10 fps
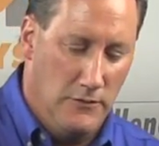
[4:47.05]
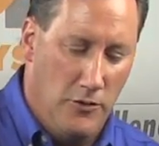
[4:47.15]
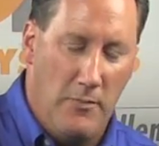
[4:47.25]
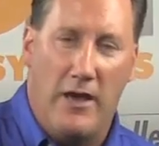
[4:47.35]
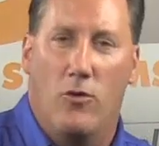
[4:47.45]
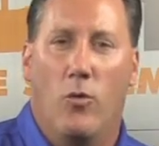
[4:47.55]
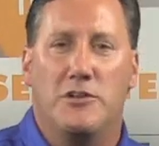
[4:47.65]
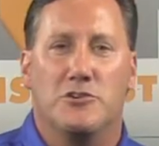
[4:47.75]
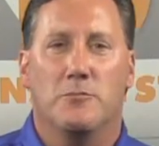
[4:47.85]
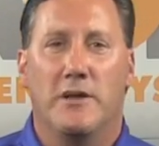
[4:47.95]
No matter
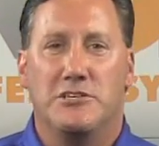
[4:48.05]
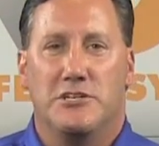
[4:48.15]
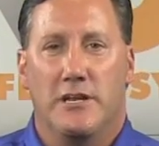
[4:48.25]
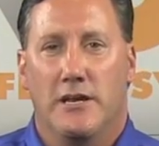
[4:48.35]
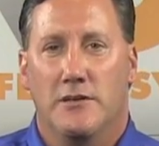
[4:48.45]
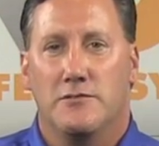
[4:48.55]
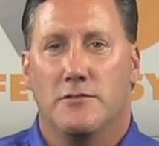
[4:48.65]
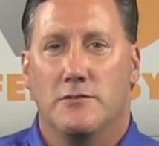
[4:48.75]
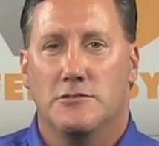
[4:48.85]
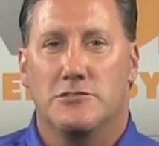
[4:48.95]
what your mission is,
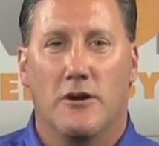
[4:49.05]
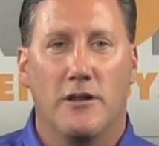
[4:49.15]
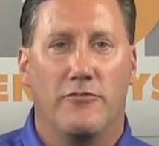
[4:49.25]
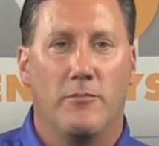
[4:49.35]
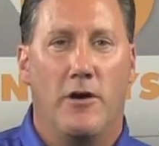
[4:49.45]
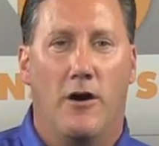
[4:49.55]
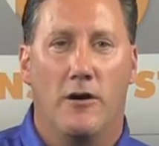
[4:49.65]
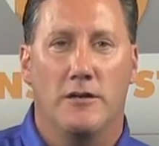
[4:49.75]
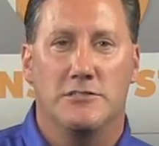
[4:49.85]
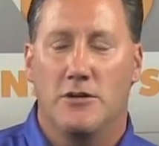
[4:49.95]
starting from the
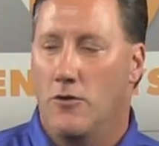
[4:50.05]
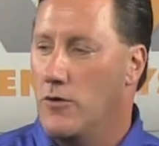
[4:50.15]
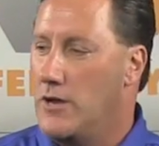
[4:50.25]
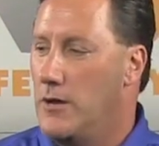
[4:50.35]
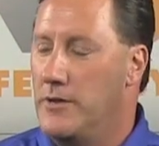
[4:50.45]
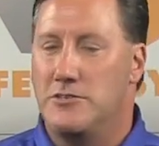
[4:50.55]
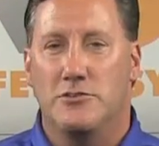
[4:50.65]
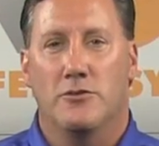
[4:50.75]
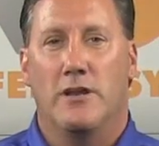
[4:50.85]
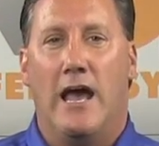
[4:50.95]
harness or coming
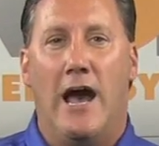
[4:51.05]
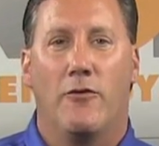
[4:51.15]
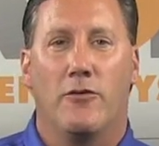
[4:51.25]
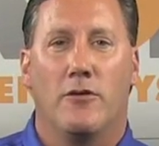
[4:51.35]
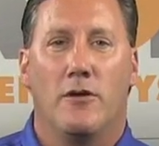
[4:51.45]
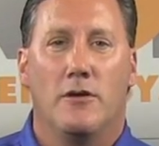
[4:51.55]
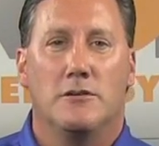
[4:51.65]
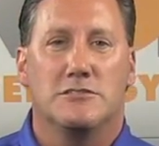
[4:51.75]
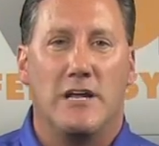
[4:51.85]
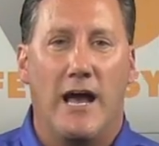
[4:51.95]
to an outer
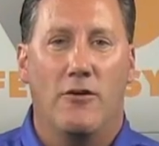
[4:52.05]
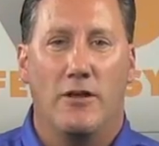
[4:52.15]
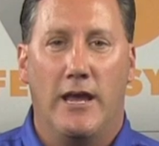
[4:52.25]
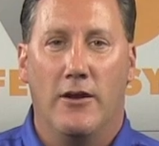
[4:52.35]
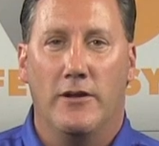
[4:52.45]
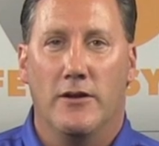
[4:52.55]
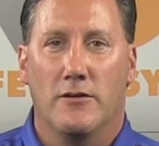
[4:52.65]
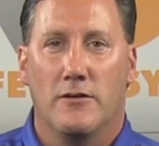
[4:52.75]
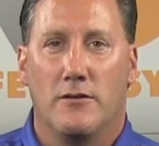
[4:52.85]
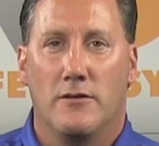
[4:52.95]
style carrier,